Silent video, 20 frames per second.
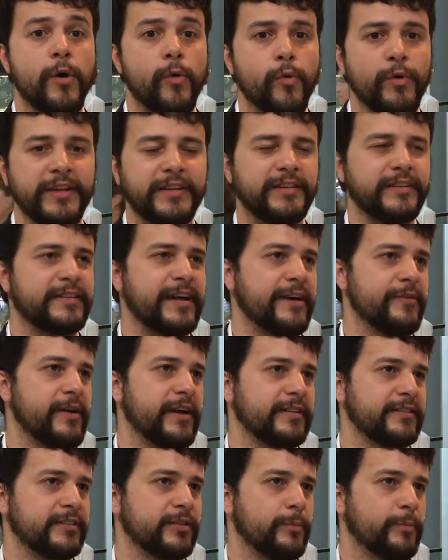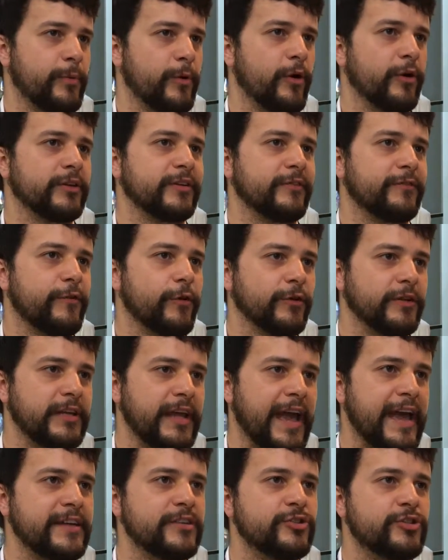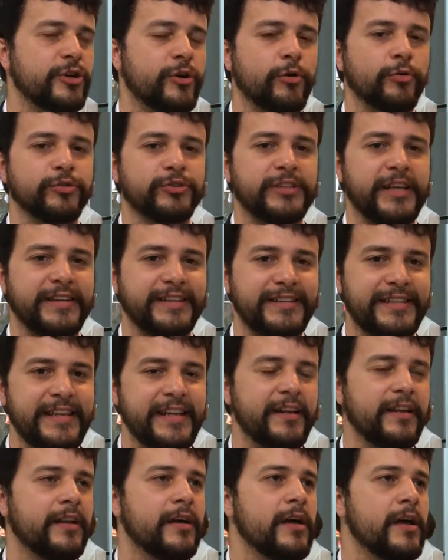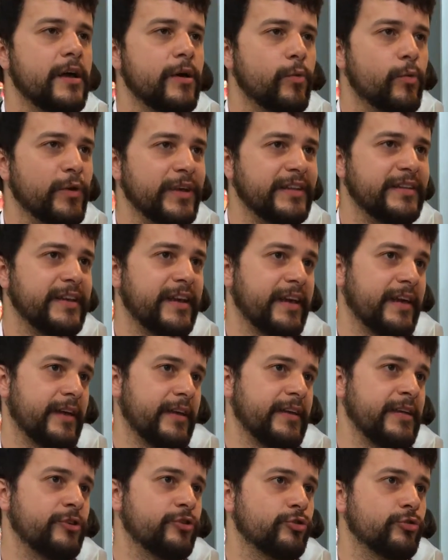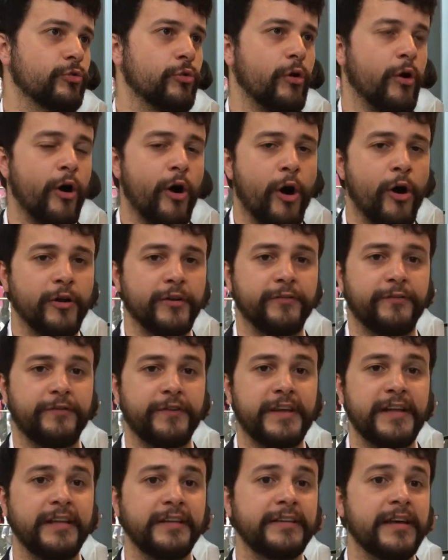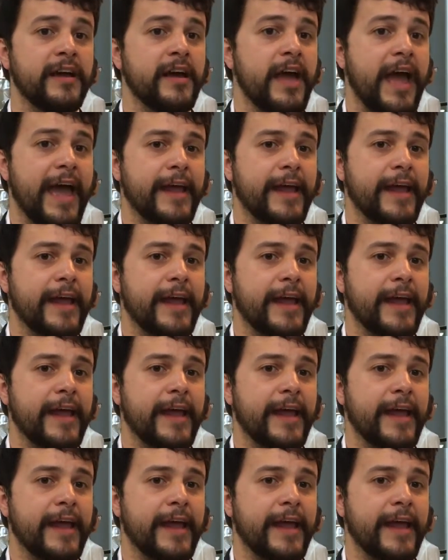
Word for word: with direct support for the NGOs that deal with the issue on field,